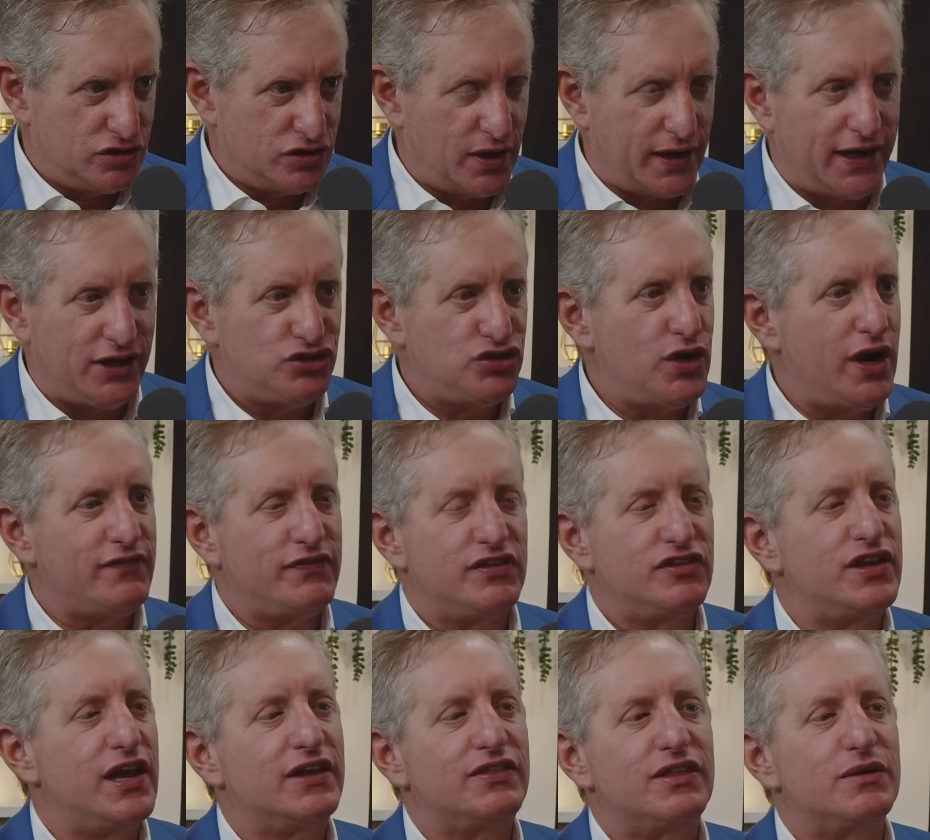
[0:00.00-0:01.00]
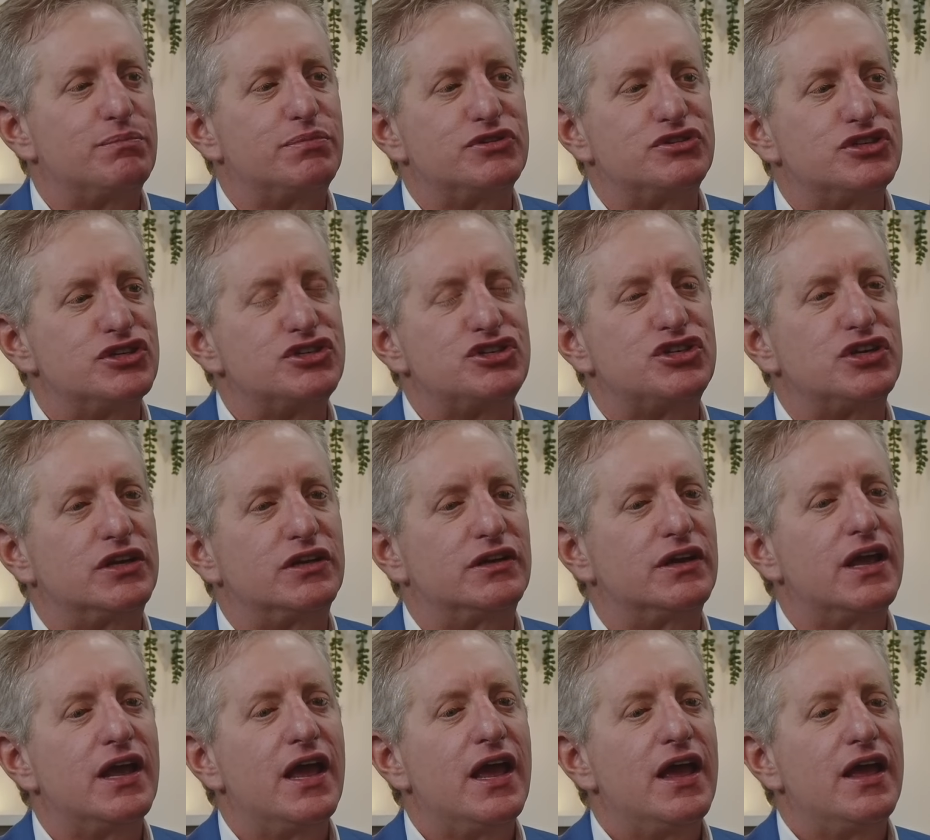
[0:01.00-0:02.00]
So I guess you have to take the position
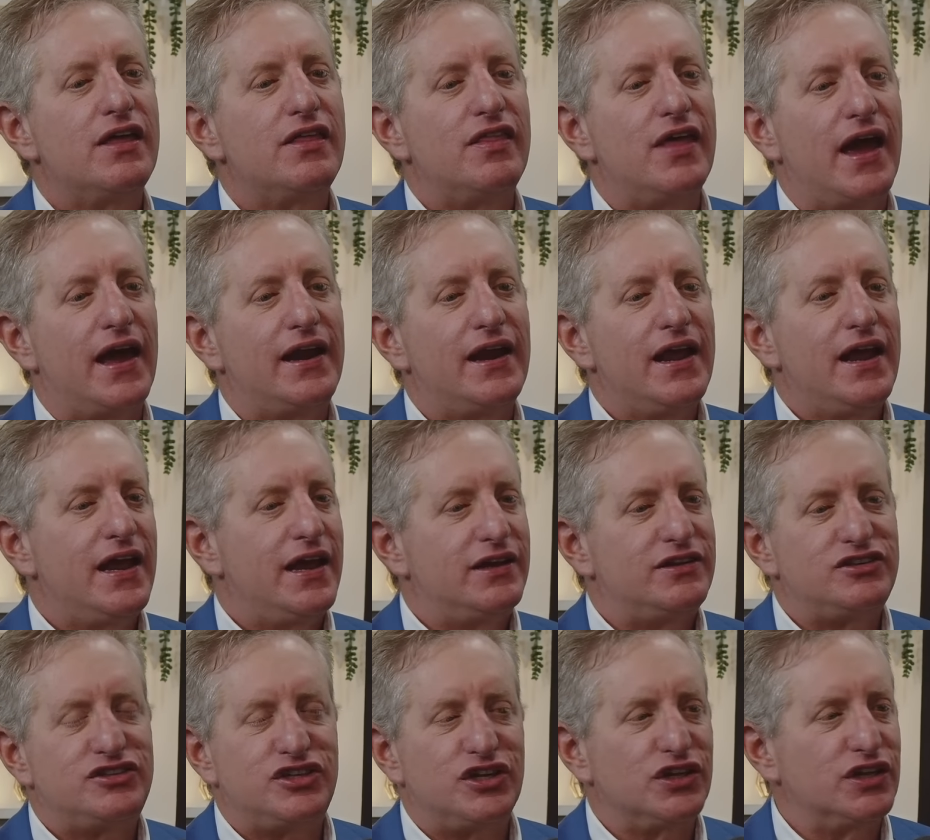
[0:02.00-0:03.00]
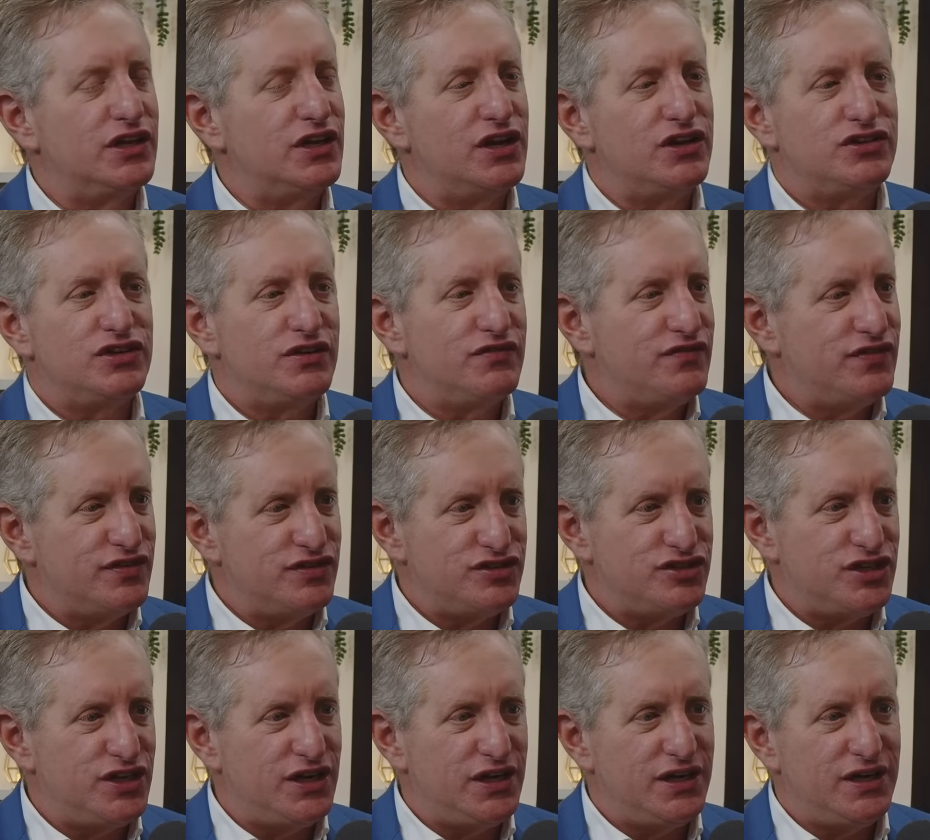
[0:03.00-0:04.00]
that it's still in its
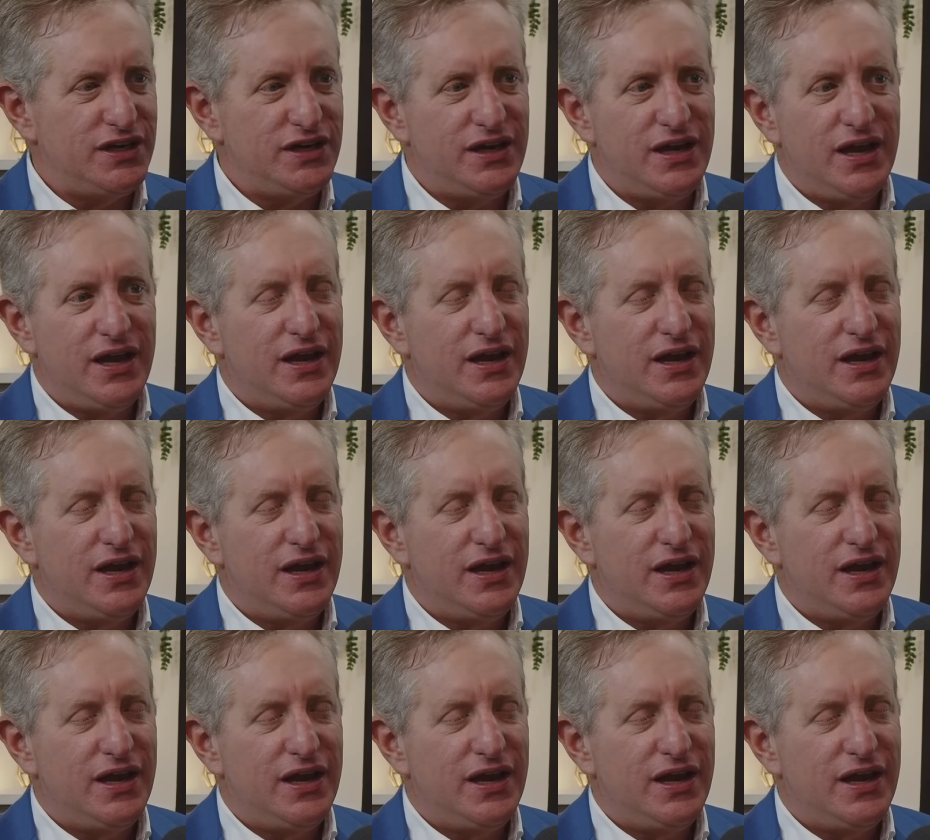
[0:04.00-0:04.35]
infancy.